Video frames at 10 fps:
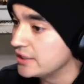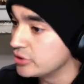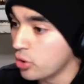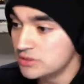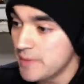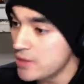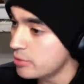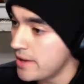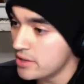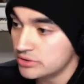He knows
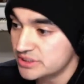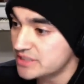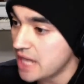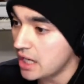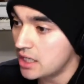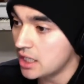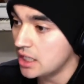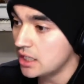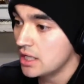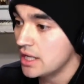Metal just
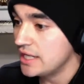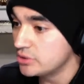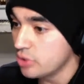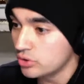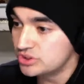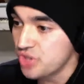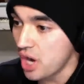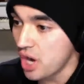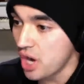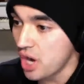got cut. He
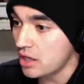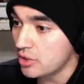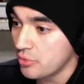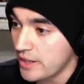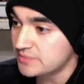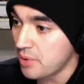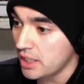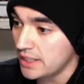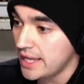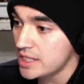knows Jacare is
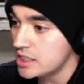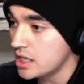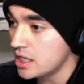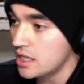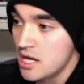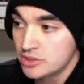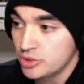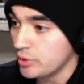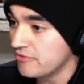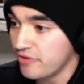probably getting cut.
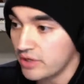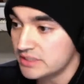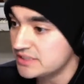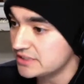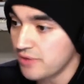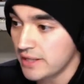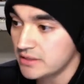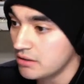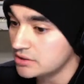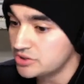Tony Ferguson is
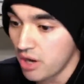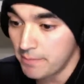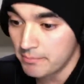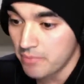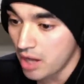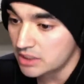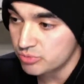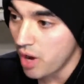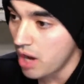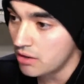right there on the chopping block
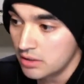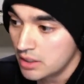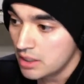as well.